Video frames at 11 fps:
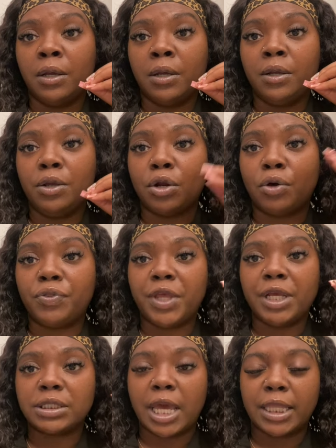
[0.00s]
you know,
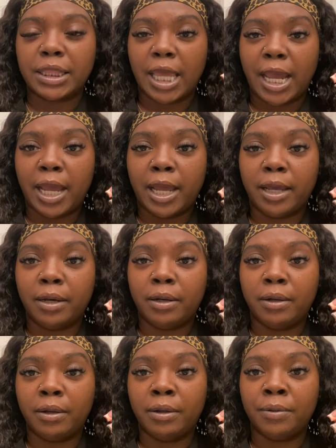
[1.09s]
things like that,
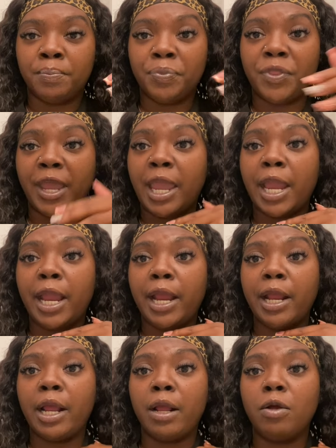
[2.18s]

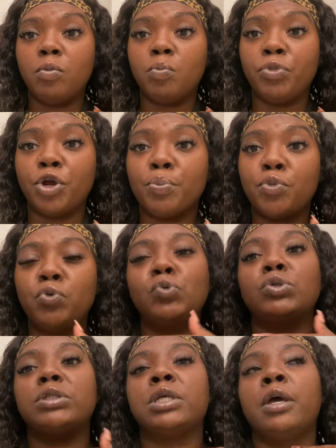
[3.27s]
they, their
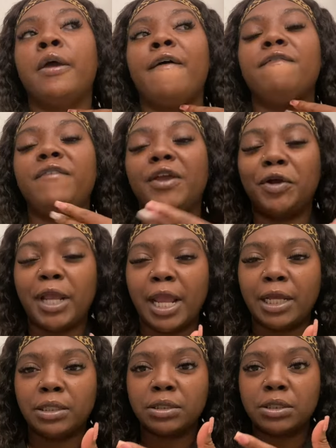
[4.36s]
moods,
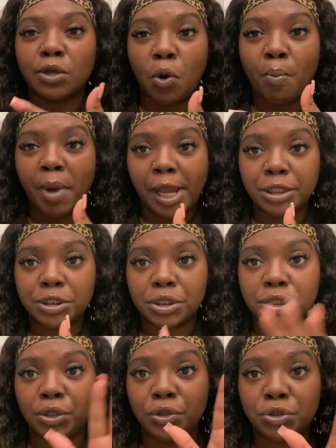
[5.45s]
variate so much.
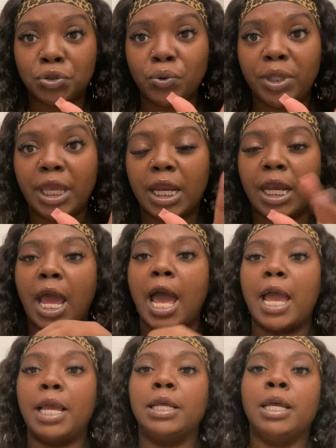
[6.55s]
So you truly
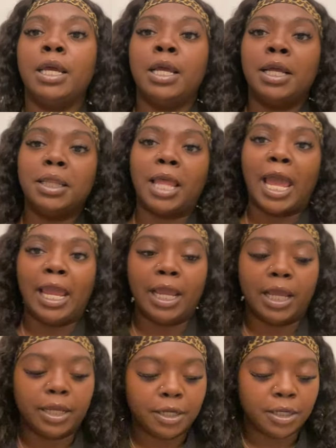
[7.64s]
cannot,
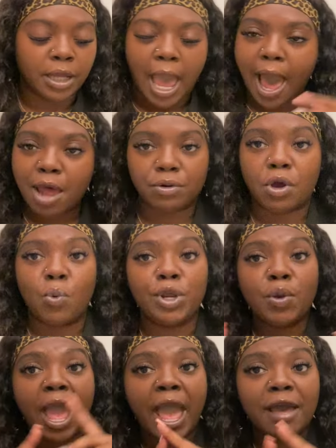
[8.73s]
like, I don't know, when
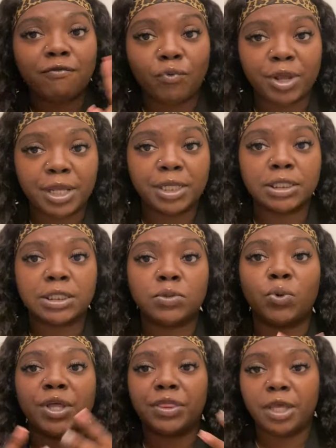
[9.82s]
you have wins
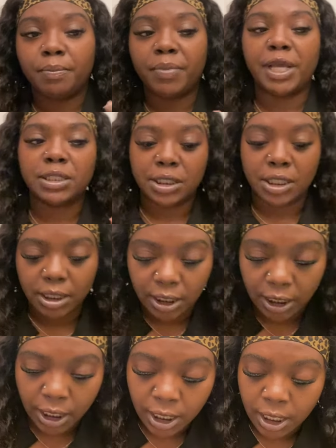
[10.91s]
with them basically